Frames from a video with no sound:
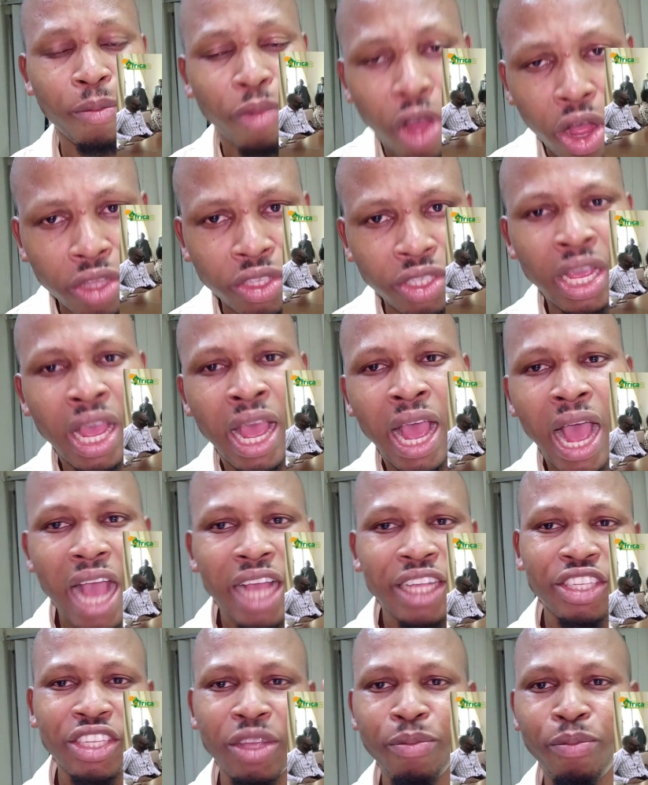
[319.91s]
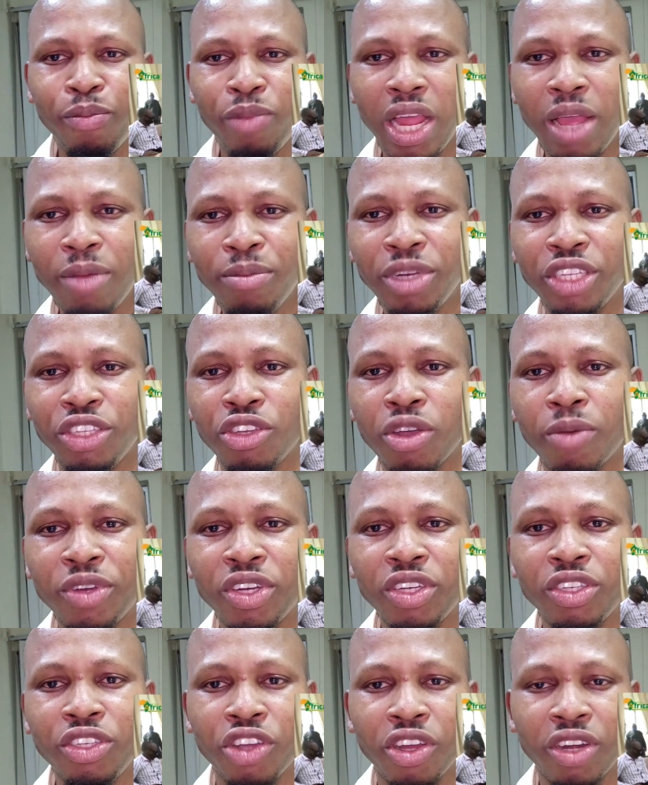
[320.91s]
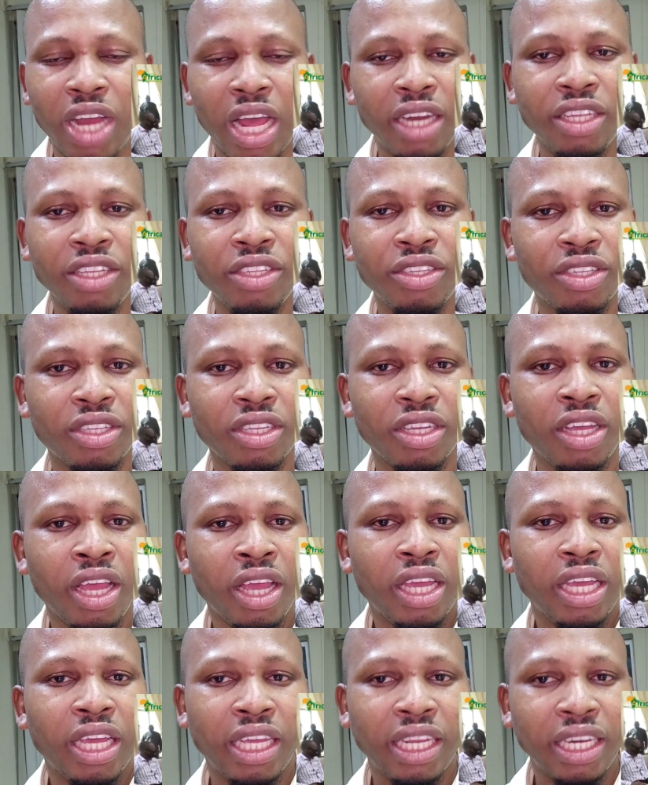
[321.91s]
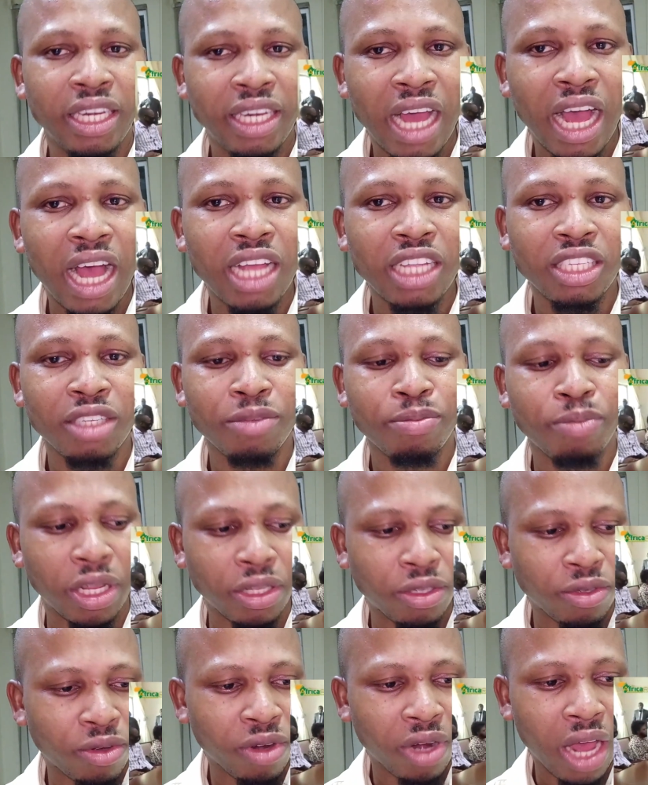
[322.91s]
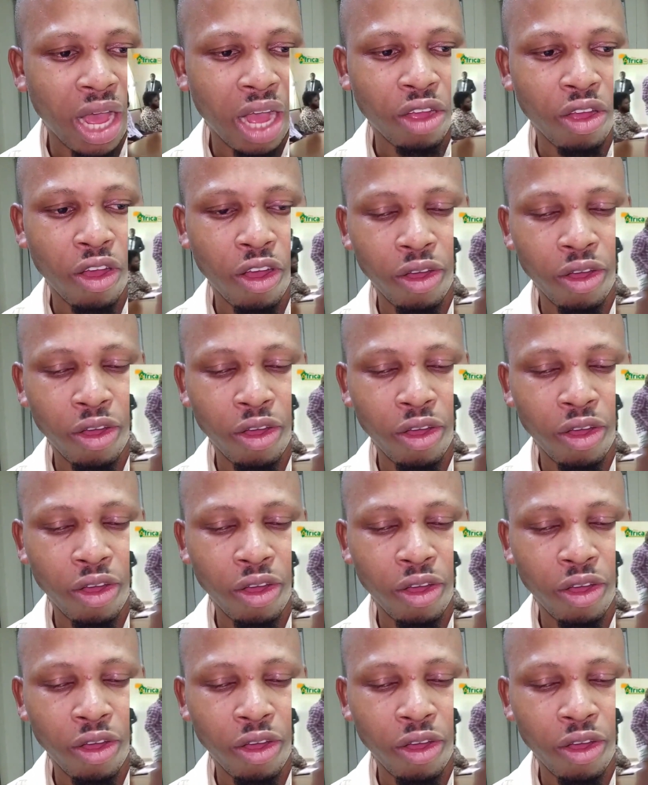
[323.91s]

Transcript: But I still blame the journalists in that particular